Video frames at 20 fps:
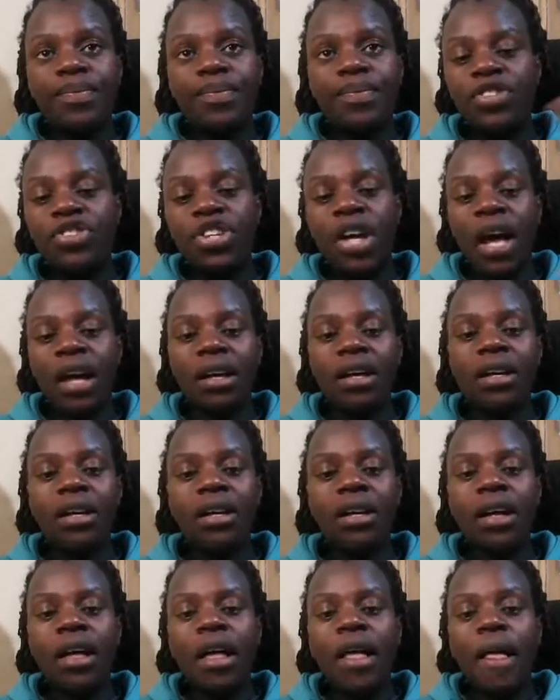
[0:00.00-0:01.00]
junk
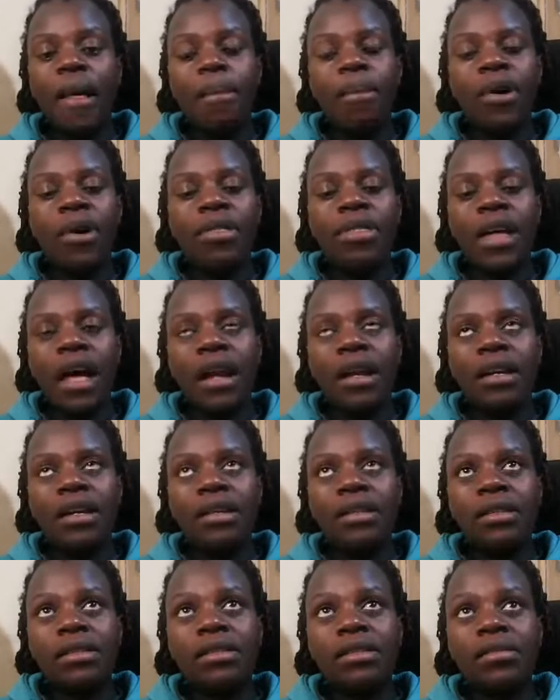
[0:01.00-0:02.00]
more
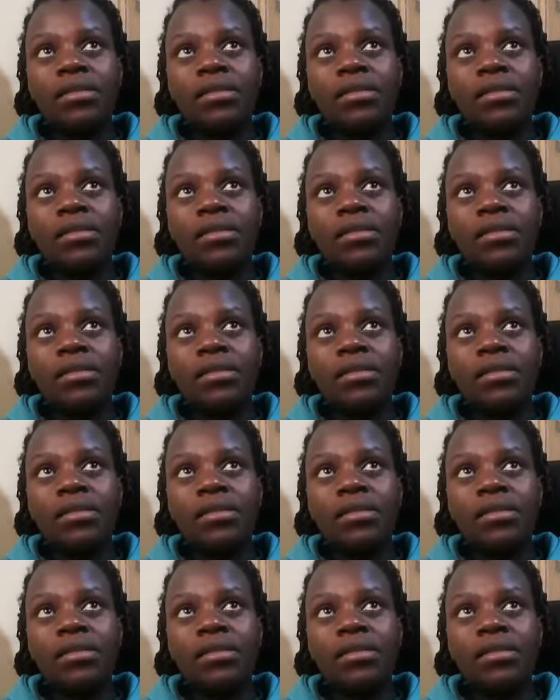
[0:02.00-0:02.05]
than,